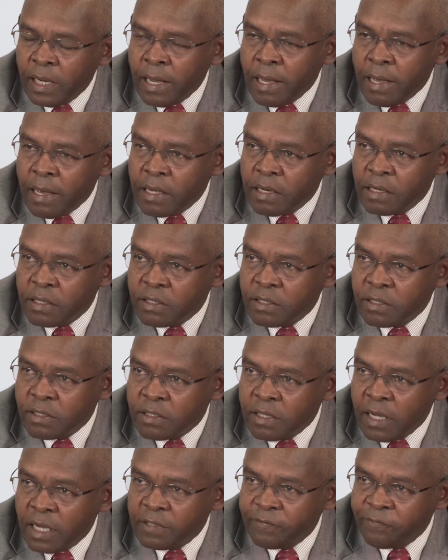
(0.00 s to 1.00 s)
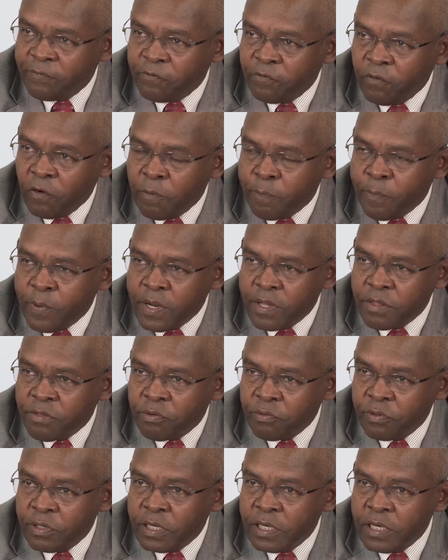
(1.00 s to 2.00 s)
And that
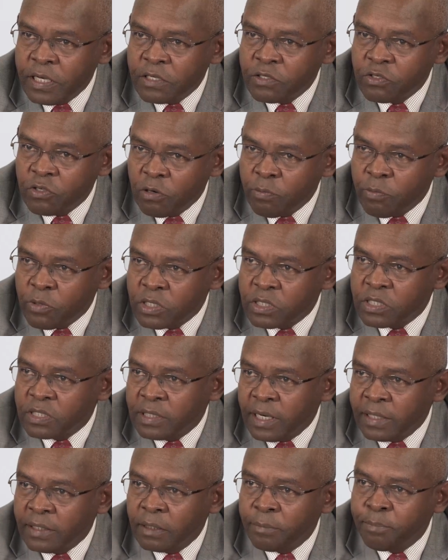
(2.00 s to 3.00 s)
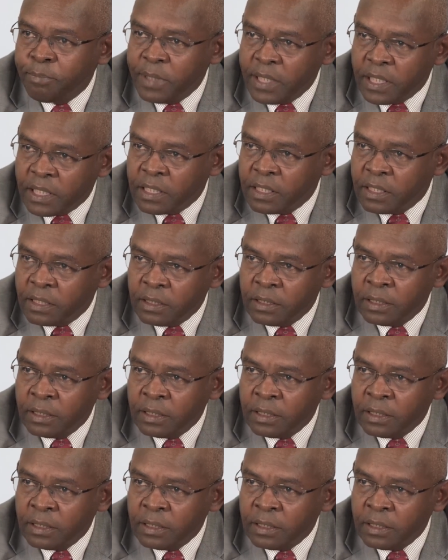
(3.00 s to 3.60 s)
4.3 is almost at the peak